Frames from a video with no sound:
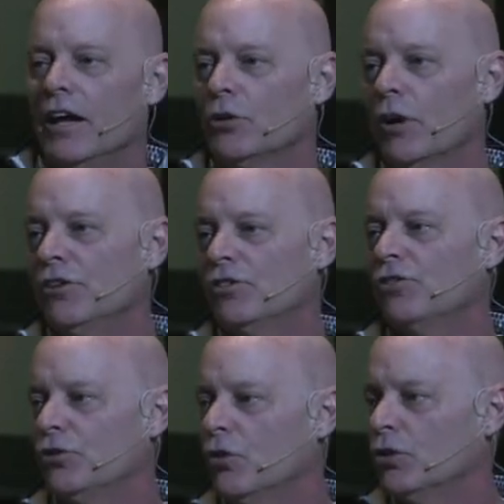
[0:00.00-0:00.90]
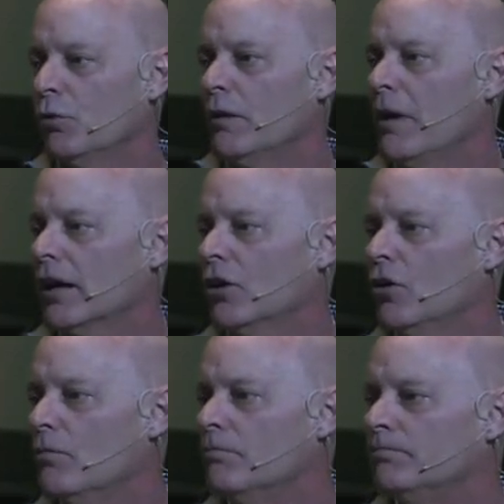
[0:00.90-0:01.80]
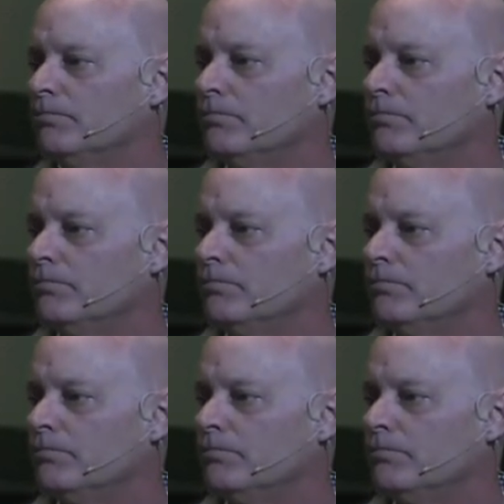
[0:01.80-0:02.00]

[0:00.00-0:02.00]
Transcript: And grace is your only way back home.